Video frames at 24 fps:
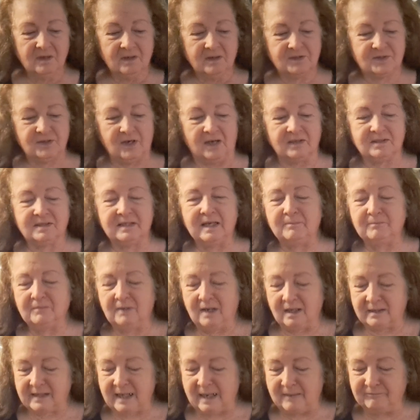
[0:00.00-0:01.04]
So
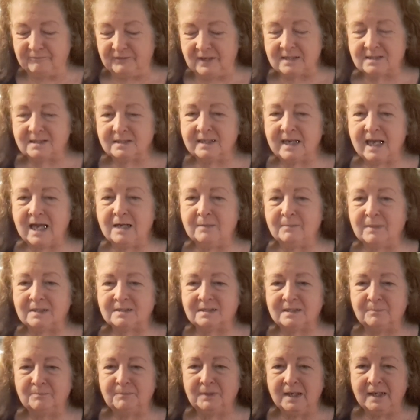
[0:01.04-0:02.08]
I kept fussing at him. I
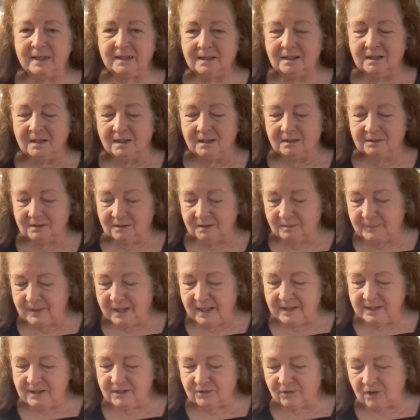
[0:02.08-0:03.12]
said, buddy, little
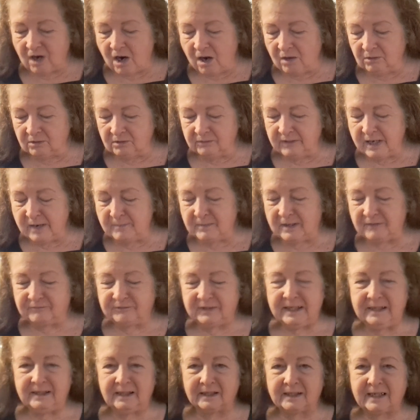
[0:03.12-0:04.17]
buddy, you're all around my
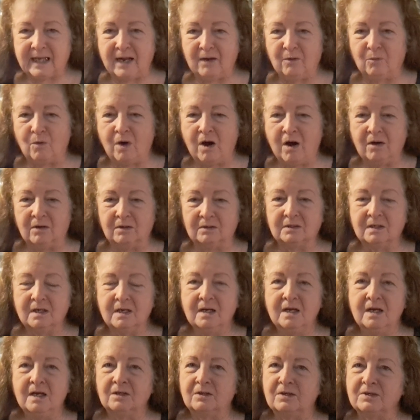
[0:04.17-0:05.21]
feet. I can't walk.
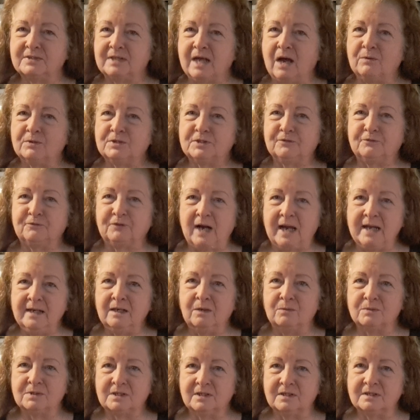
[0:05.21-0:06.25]
Because I was afraid I
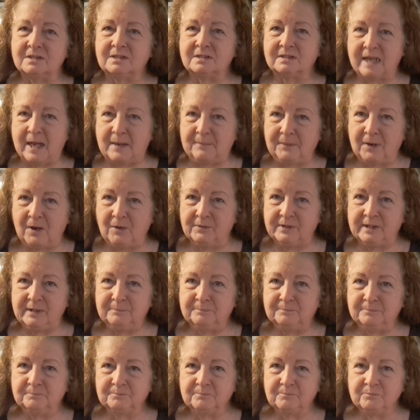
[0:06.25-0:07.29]
was going to step on
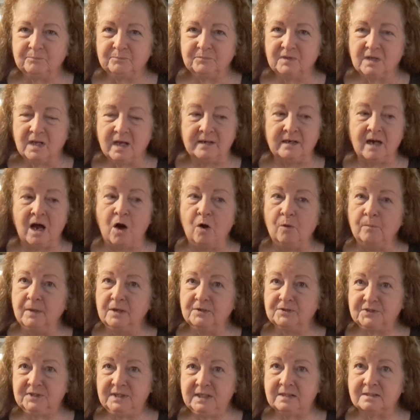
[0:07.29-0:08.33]
him. And I
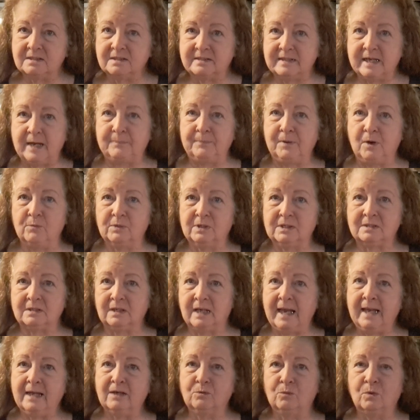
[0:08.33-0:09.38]
almost did step on his
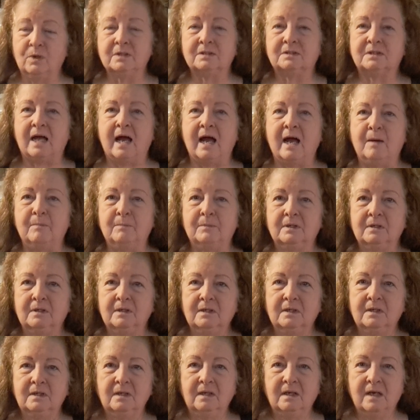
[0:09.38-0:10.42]
leg one time.
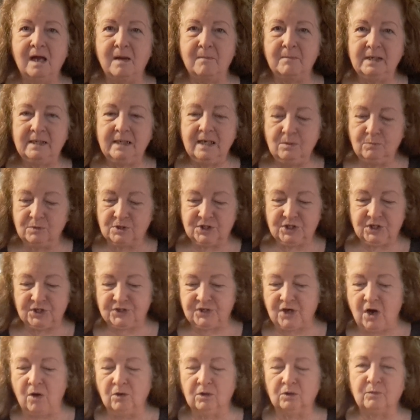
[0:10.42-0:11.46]
I mean, he was just
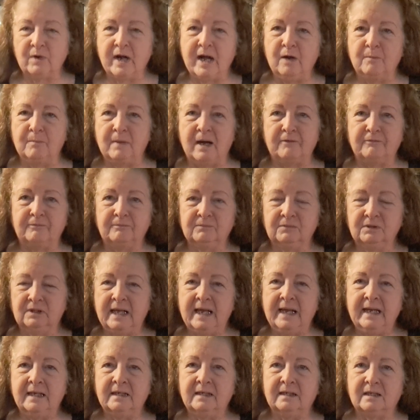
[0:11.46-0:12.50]
all around my
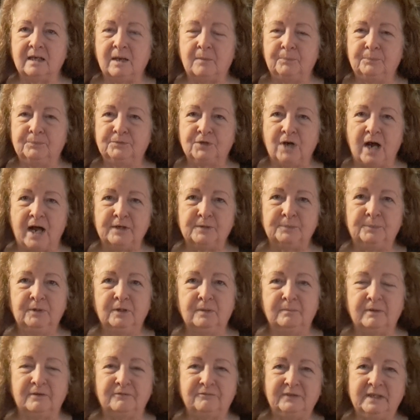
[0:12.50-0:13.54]
leg, and I tried to
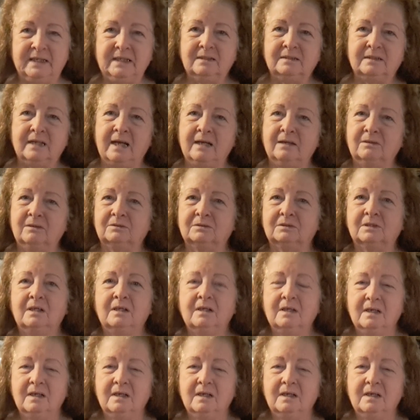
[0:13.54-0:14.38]
put my feet down.